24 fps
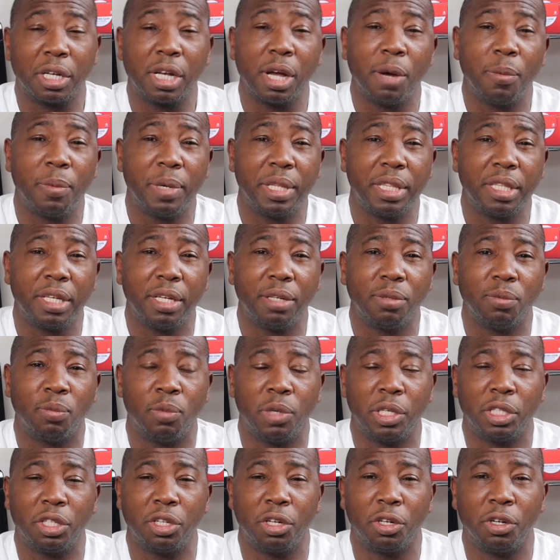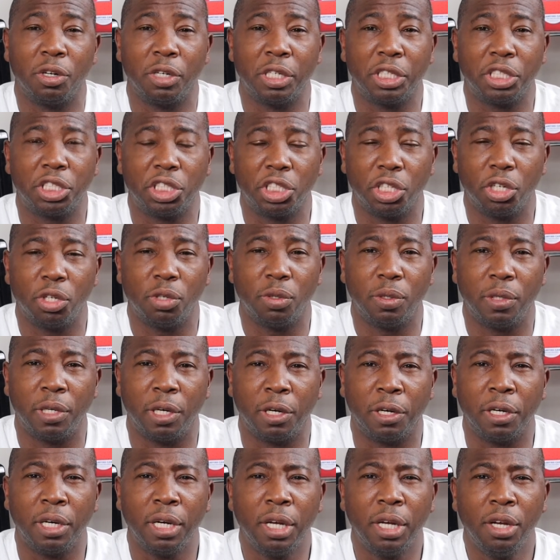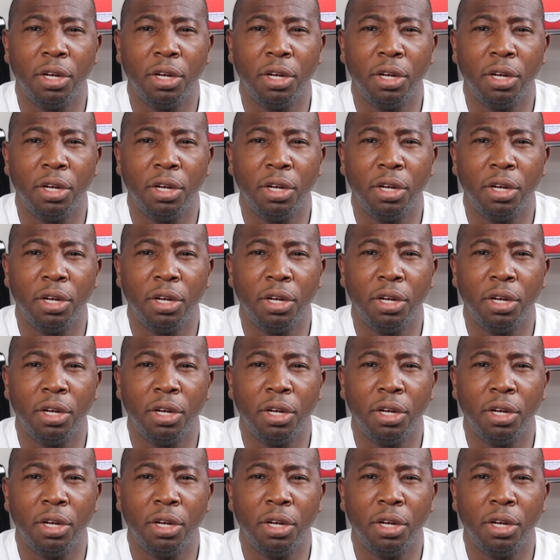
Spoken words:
come with it, what they're gonna show, or